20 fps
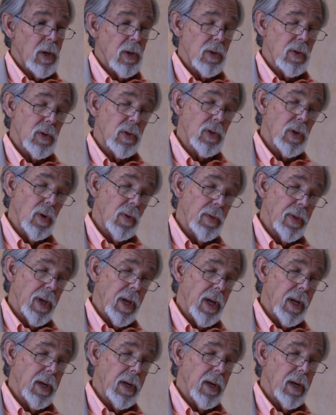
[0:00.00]
So
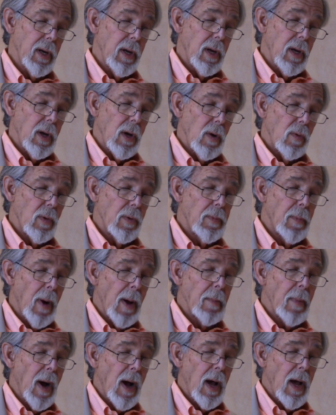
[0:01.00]
then, with my
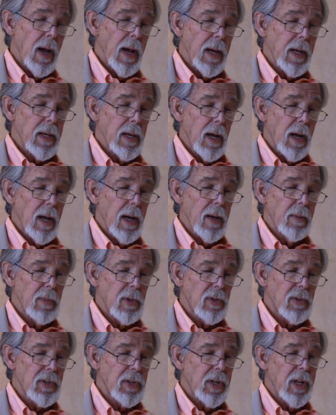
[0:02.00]
mind, I am a
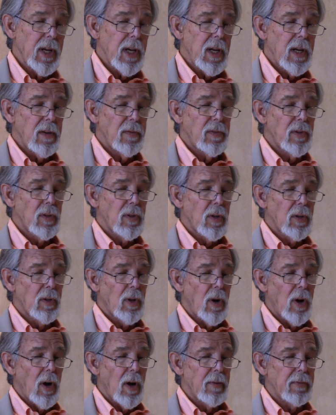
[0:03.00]
slave to the
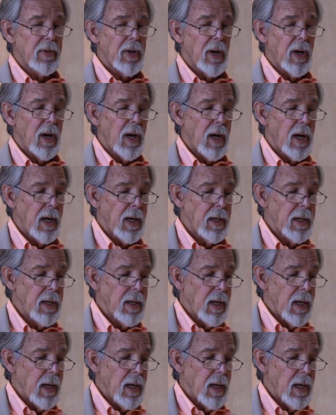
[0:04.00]
law of God,